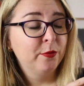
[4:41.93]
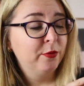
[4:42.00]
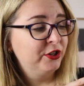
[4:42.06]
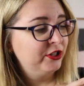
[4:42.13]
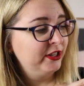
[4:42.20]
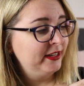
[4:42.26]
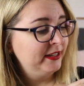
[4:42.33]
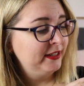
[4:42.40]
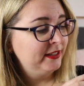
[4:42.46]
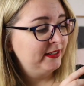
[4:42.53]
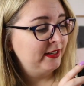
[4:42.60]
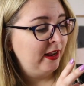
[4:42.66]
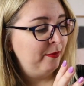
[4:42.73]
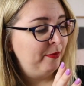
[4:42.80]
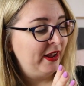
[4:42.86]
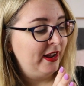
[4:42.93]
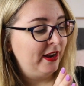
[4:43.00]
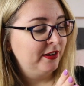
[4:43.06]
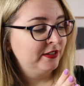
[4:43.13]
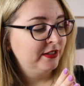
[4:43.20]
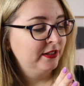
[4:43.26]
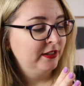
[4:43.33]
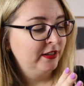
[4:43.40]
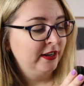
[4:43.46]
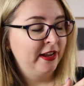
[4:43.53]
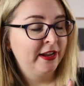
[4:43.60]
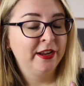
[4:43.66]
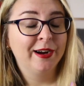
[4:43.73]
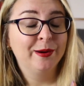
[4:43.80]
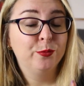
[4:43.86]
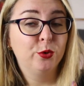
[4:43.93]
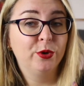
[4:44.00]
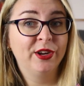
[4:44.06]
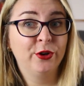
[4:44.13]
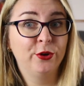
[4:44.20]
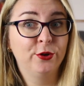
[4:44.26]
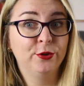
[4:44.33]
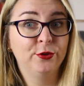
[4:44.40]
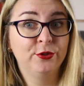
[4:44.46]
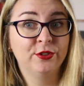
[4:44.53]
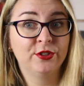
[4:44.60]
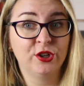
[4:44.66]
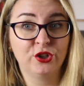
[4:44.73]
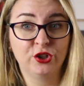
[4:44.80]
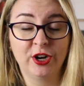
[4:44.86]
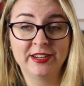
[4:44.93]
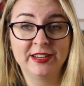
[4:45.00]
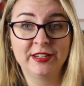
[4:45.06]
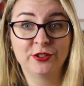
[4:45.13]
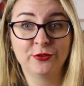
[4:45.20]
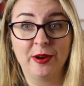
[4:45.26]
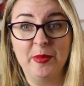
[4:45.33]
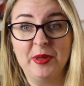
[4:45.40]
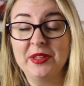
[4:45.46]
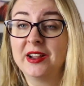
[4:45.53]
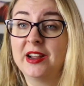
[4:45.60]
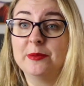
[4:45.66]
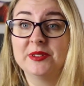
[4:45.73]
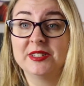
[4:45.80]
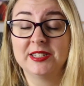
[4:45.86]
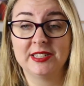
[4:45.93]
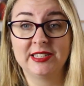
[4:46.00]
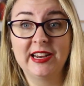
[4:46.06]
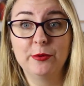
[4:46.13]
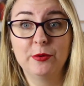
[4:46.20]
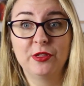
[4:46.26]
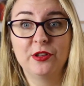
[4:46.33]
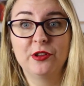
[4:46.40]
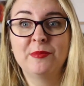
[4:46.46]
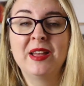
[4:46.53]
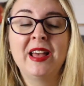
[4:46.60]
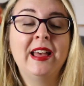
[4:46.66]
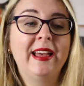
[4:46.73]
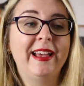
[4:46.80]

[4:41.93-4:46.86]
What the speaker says: which is about a young boy whose Chinese grandmother comes to stay with them,